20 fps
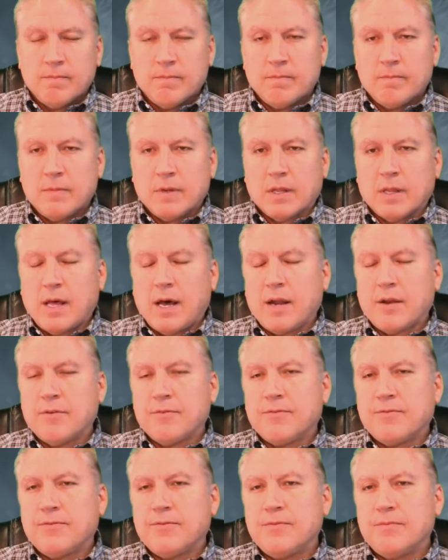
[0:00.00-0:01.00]
A lot
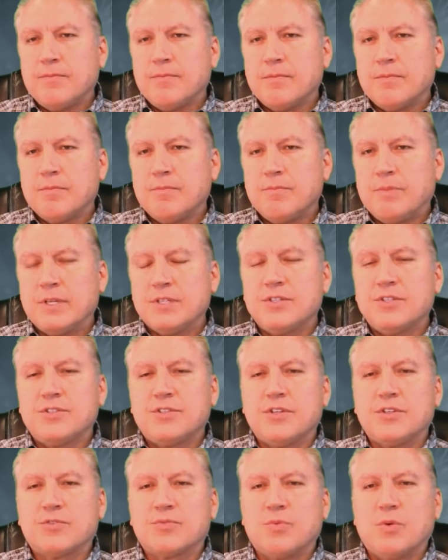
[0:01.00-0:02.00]
of
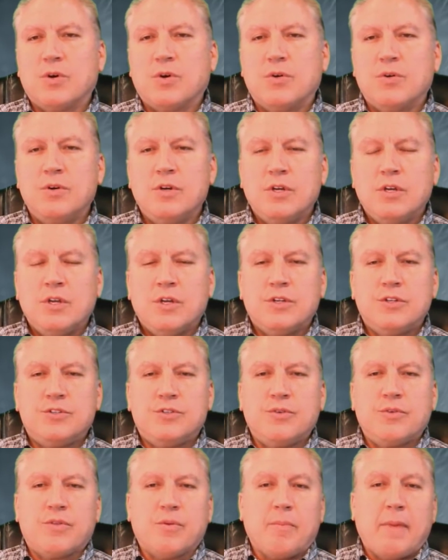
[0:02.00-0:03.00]
businesses will
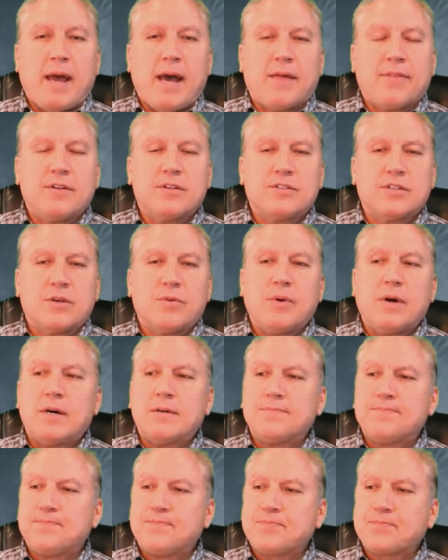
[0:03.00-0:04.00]
do the math and say,
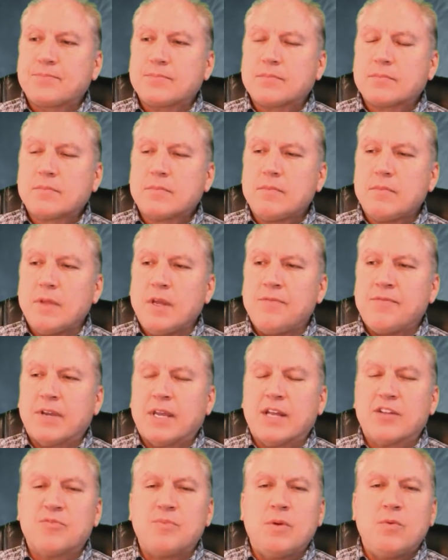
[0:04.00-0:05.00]
well, if it
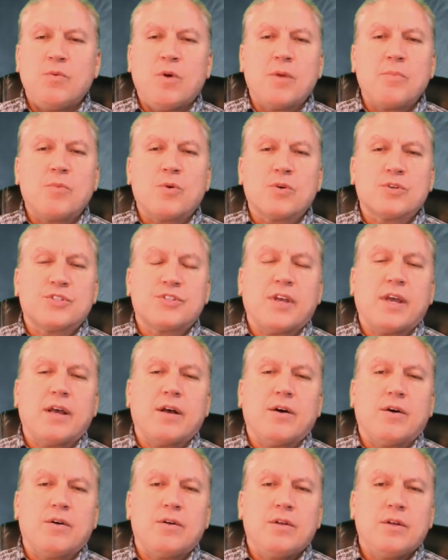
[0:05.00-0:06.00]
gets me one more
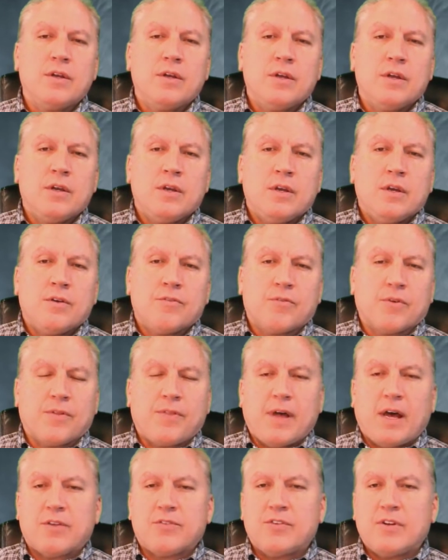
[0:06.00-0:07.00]
sale for
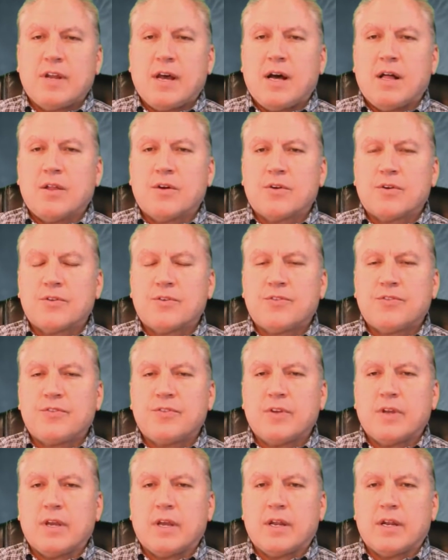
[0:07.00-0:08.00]

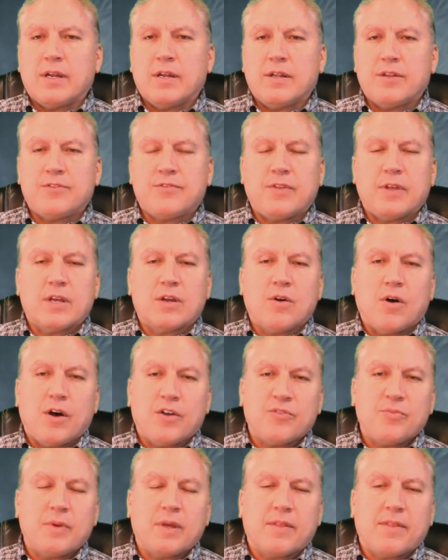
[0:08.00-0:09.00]
$1,000 and this thing
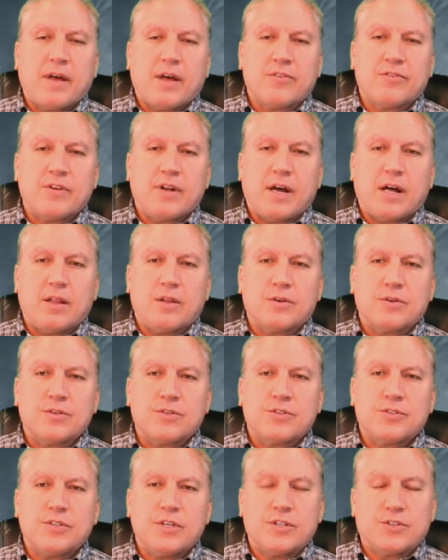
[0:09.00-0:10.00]
costs me
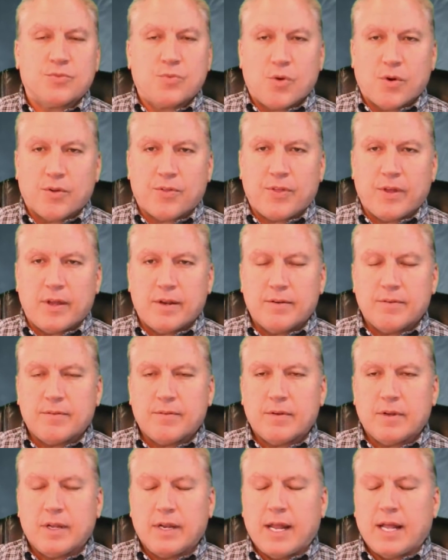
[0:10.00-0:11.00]
$1,000, it's worth it.
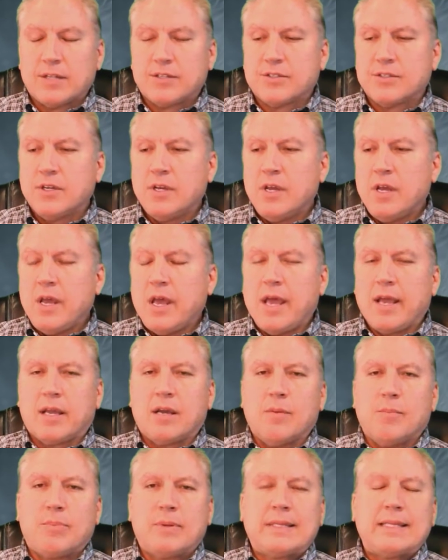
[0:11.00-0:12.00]
And that's a
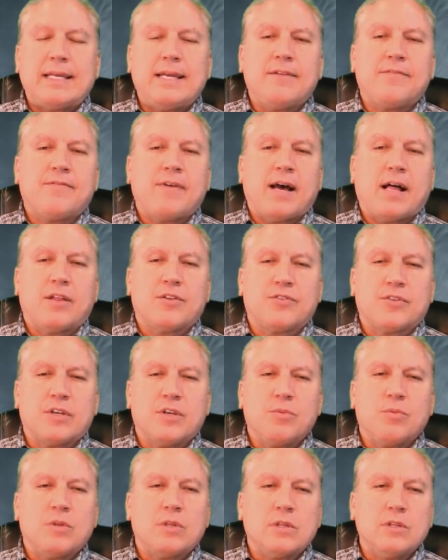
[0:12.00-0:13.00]
complete fallacy.
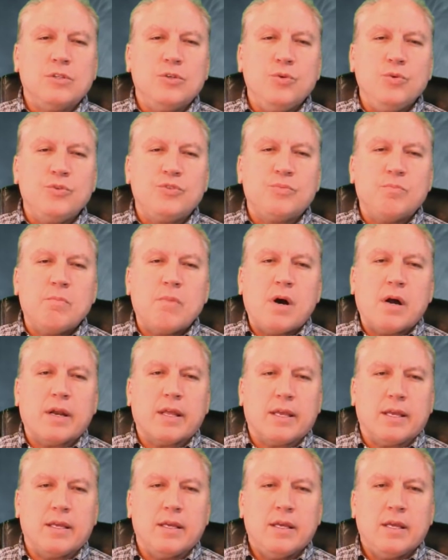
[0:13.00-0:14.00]
You will lose
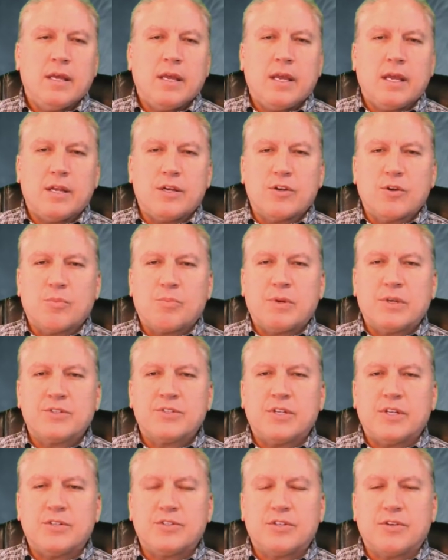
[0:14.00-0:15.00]
money in your
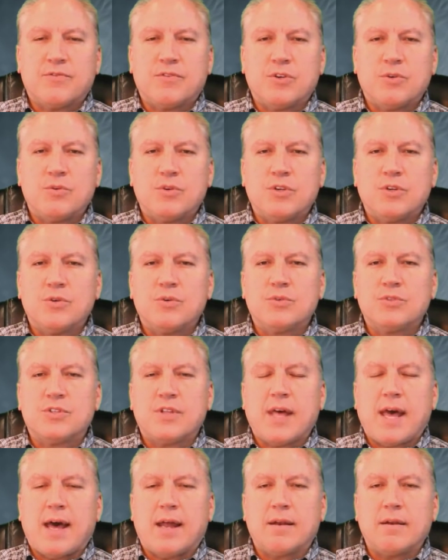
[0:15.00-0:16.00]
business if you use
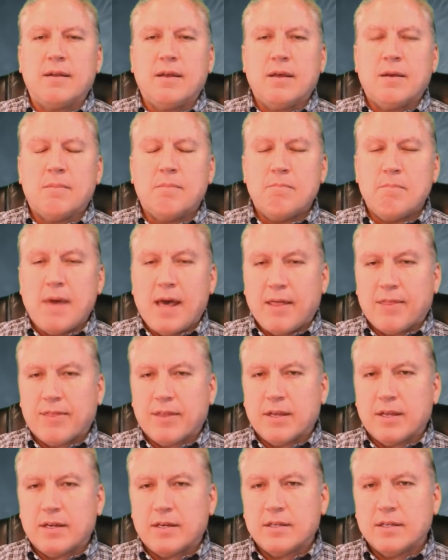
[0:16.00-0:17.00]
that
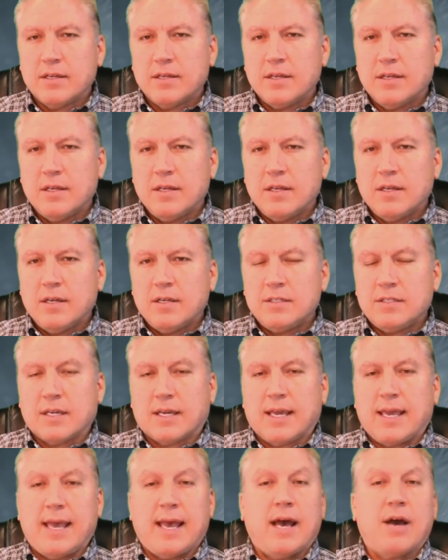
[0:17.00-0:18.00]
method to
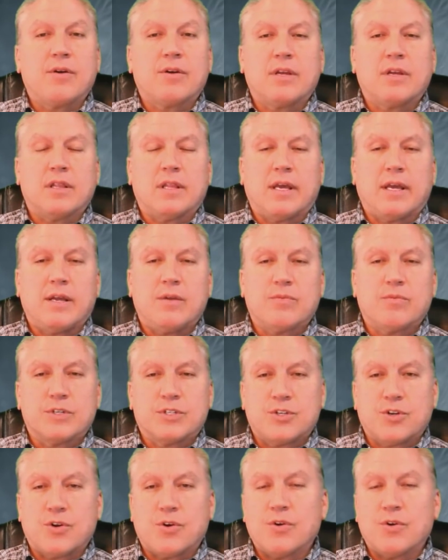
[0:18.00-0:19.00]
calculate
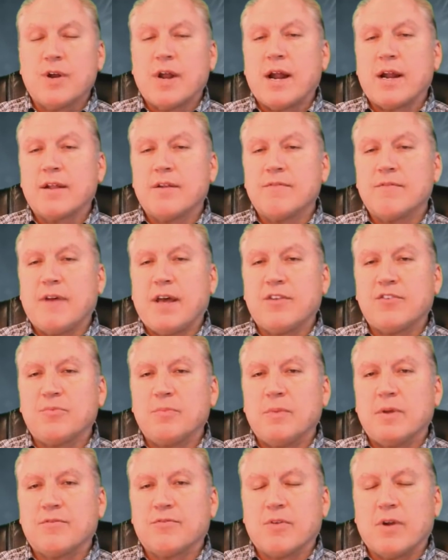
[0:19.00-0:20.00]
return on
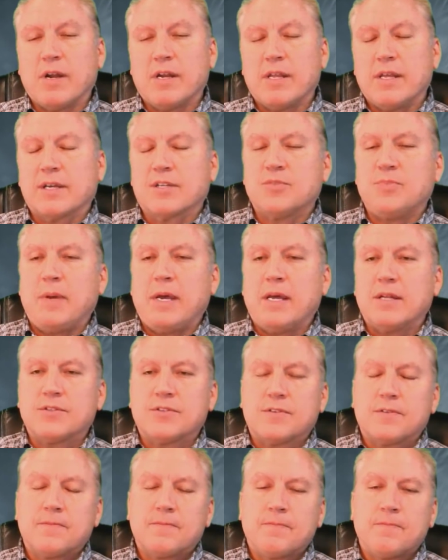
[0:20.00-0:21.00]
investment for any
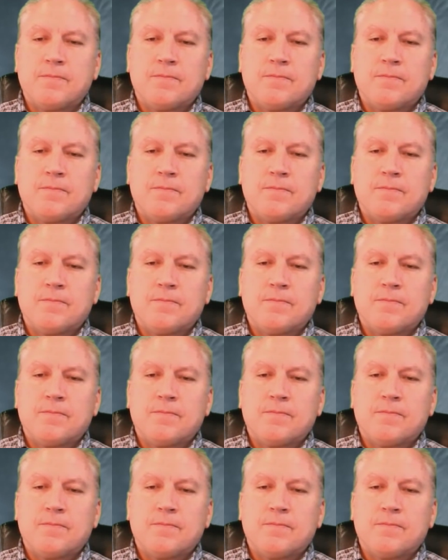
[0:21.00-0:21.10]
expense.